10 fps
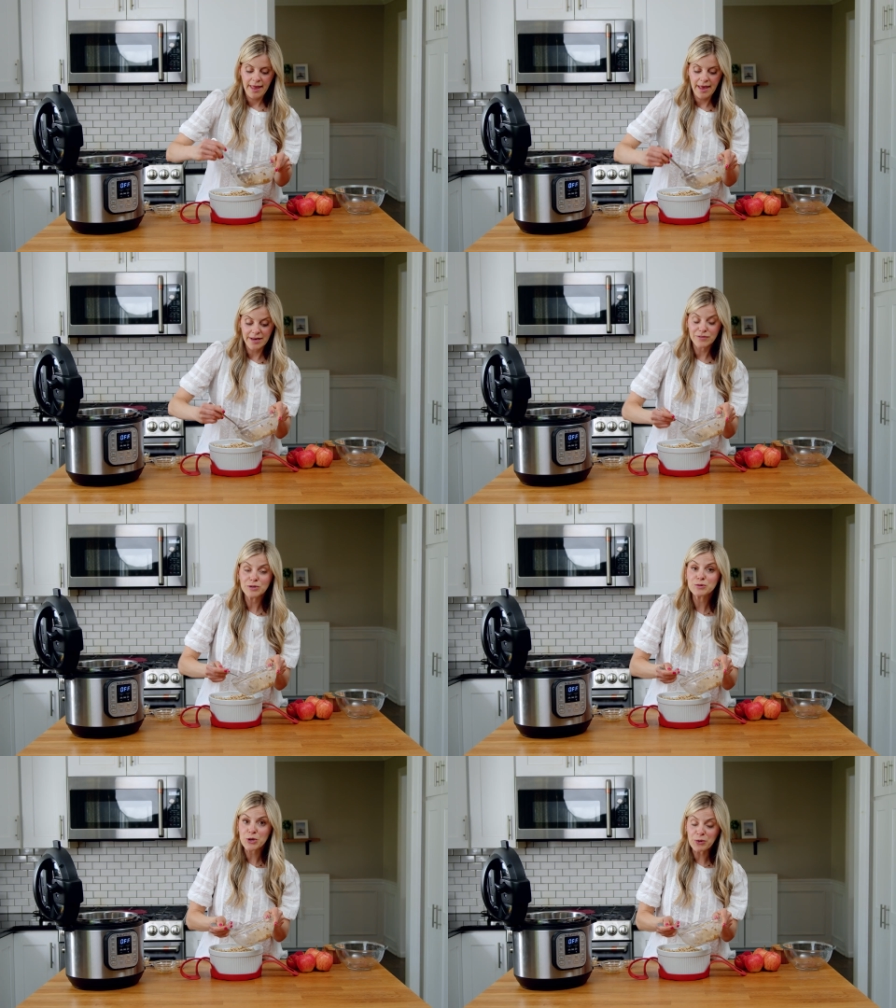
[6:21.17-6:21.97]
And if you
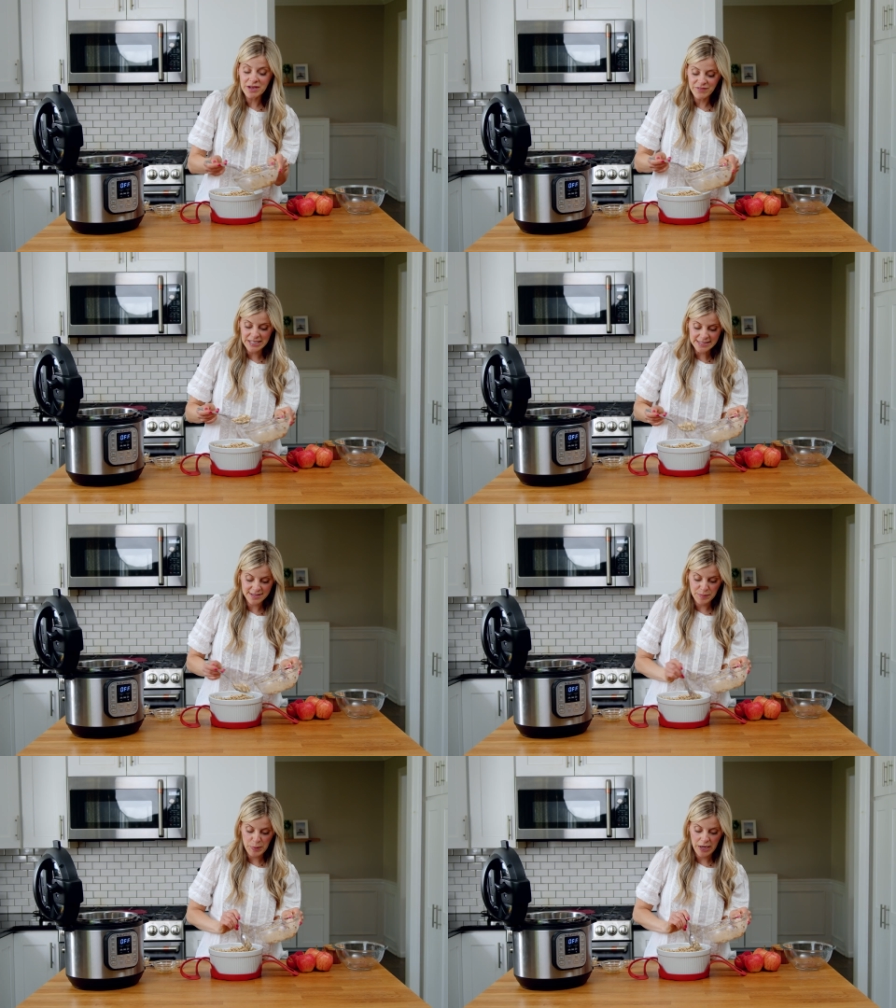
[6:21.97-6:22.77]
don't have an
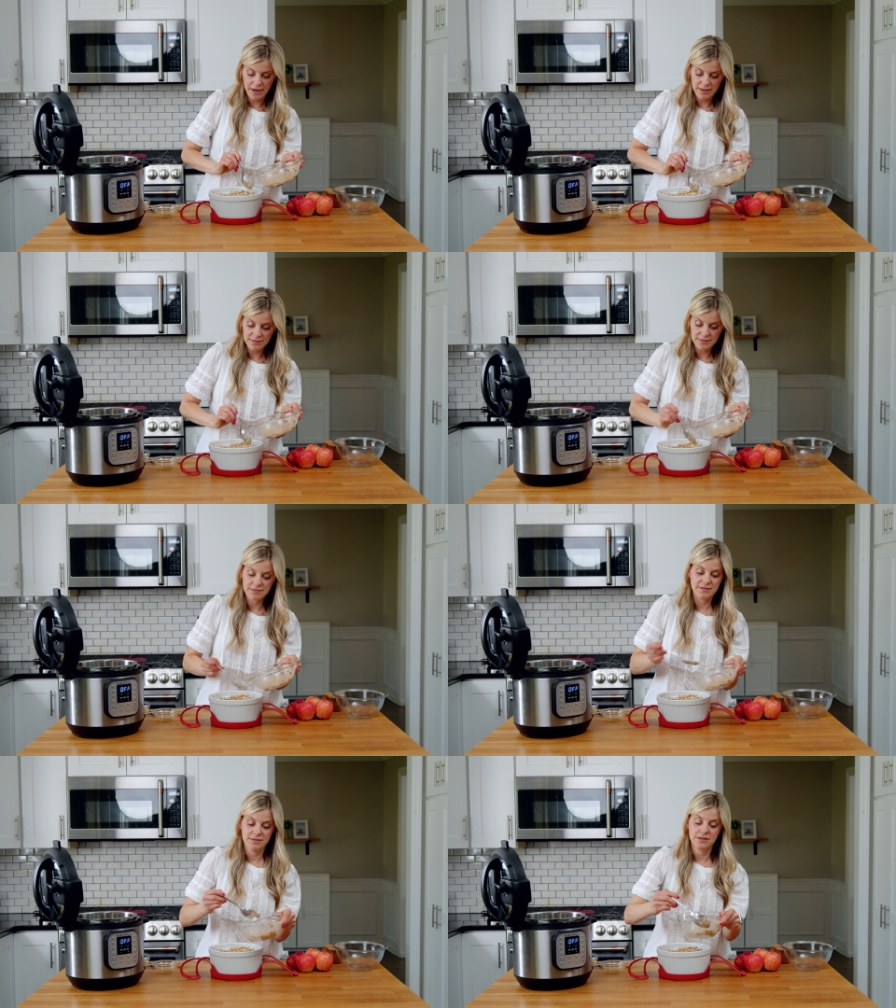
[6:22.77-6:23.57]
Instant Pot,
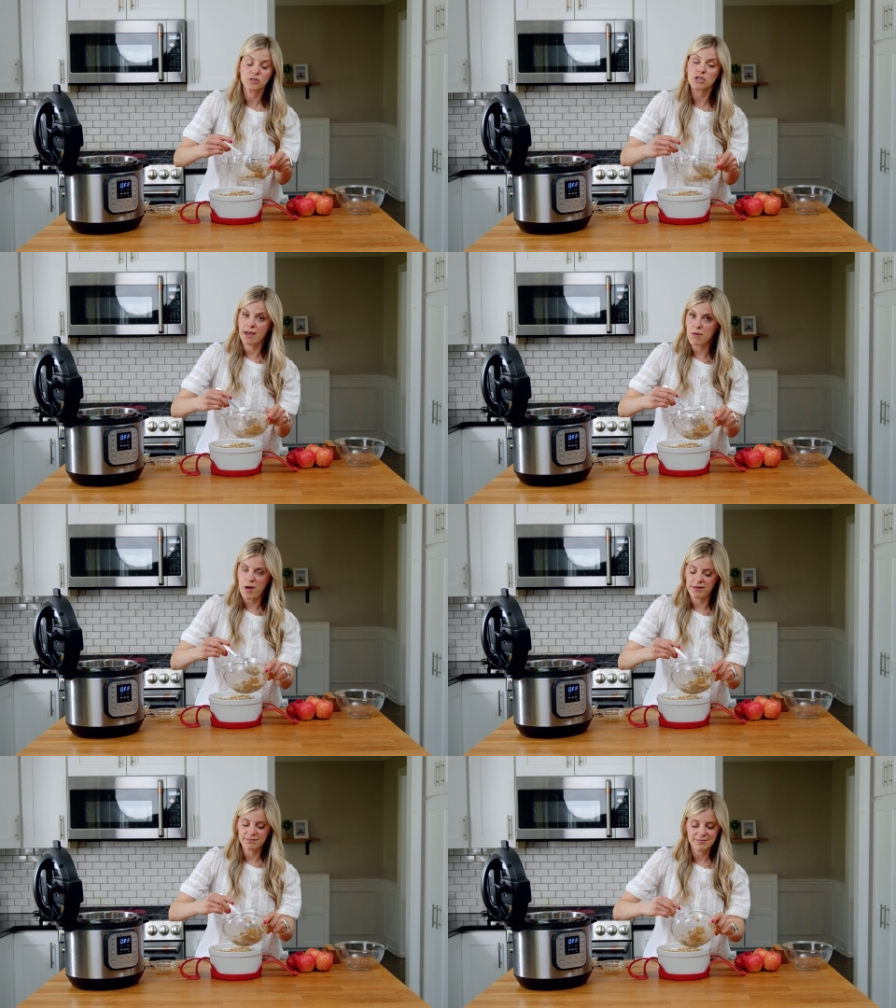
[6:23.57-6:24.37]
you should get
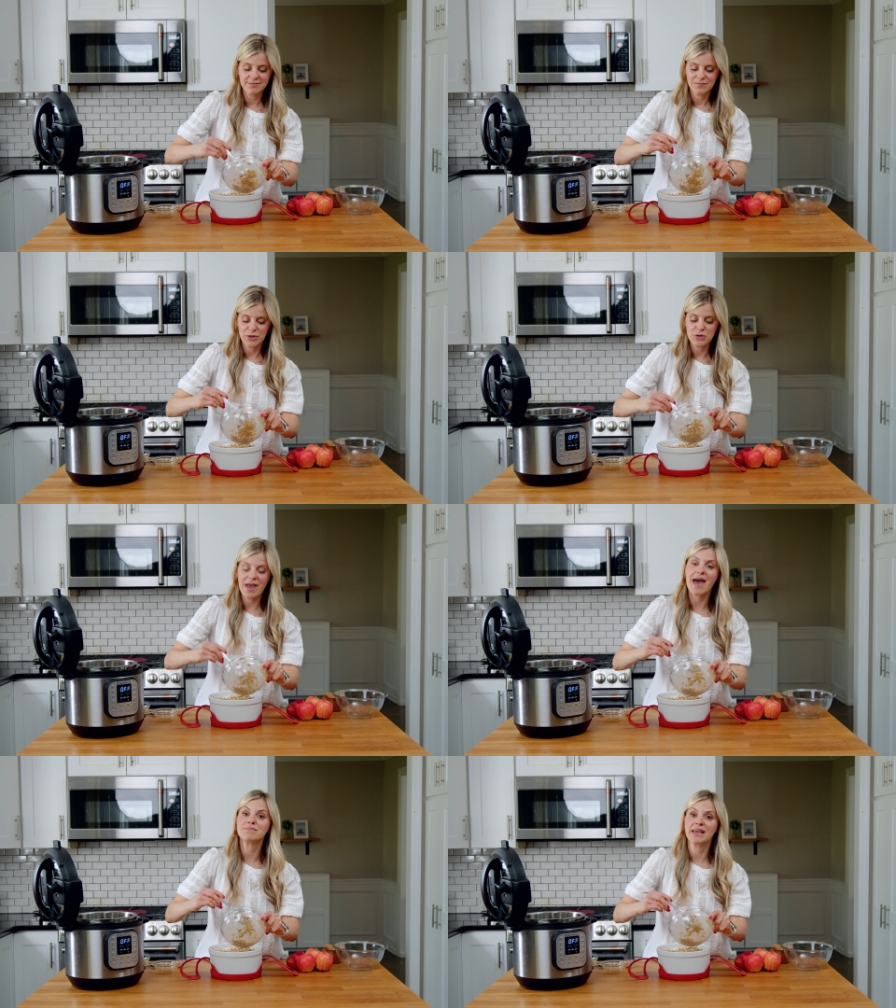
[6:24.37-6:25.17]
one, but you
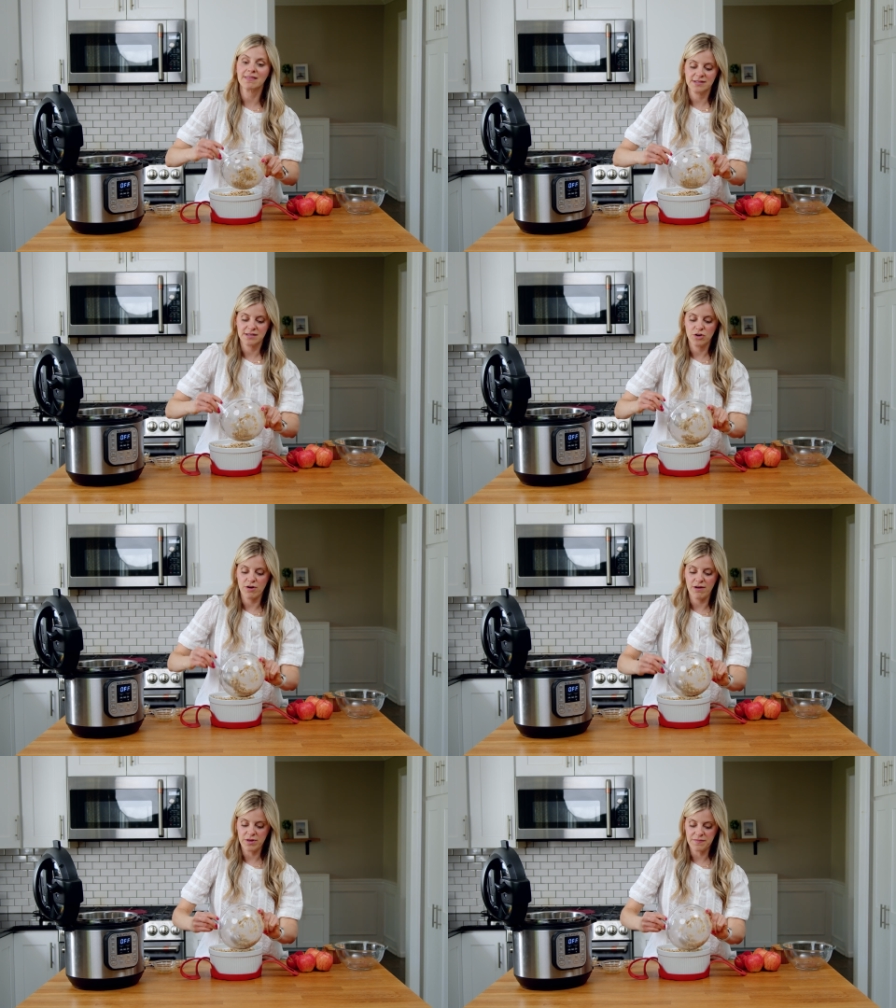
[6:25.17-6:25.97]
can make this in your
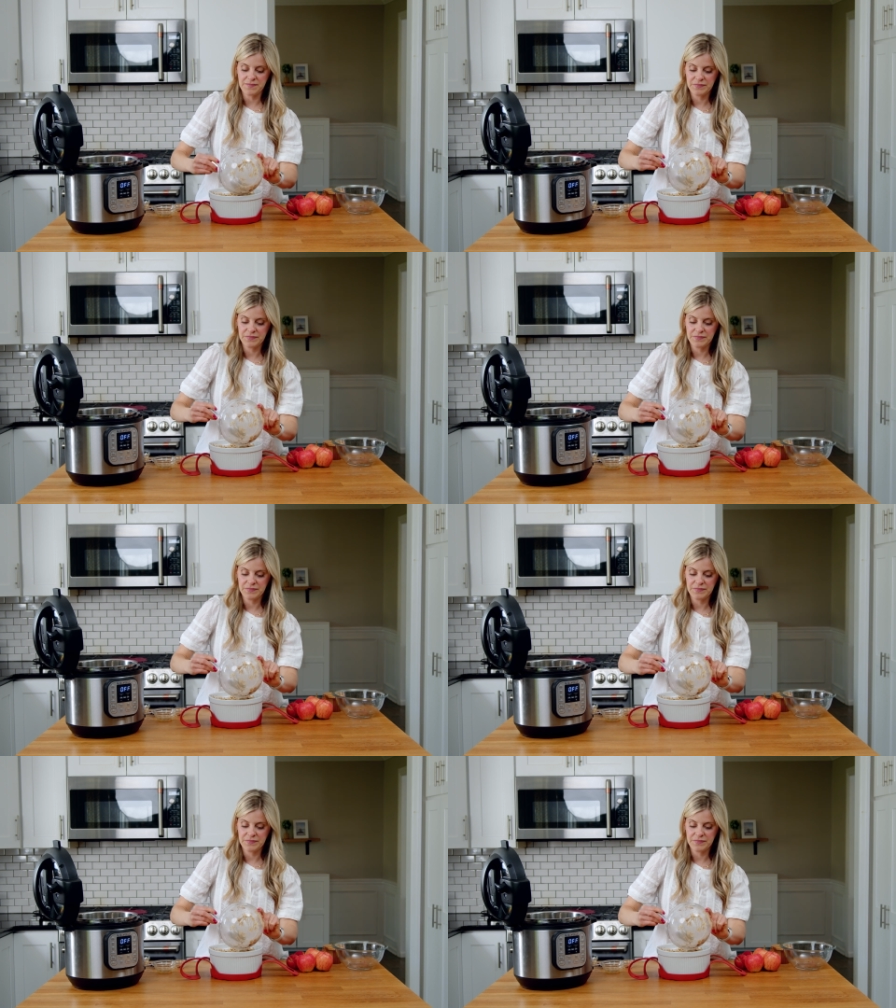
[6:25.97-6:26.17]
oven.